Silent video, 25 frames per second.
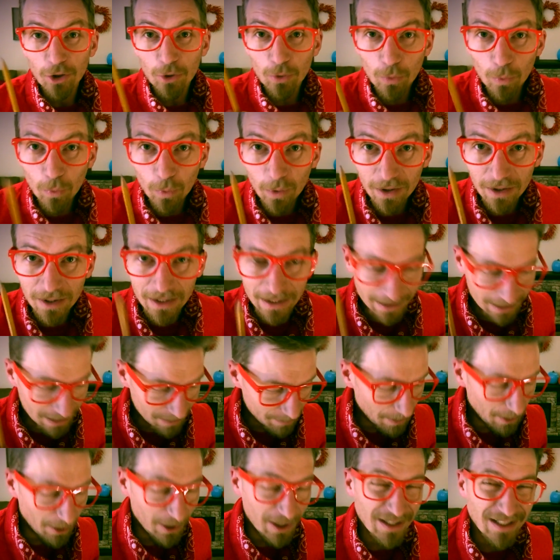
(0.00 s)
you will
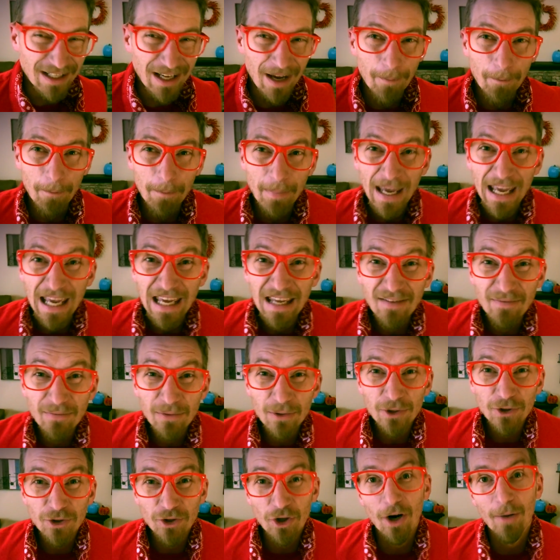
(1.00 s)
experience a
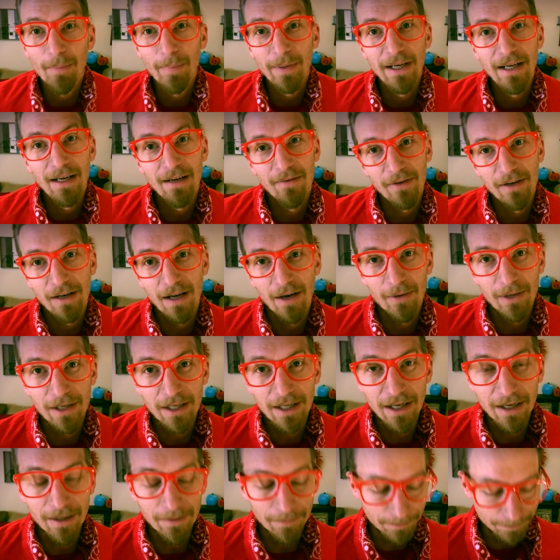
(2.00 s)
painful sharpening every now and
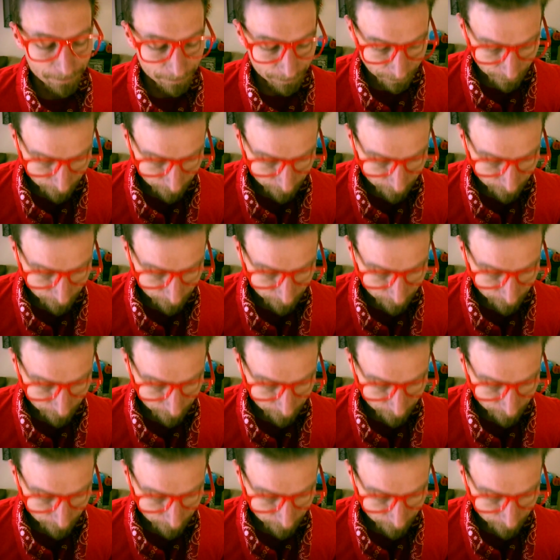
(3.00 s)
again.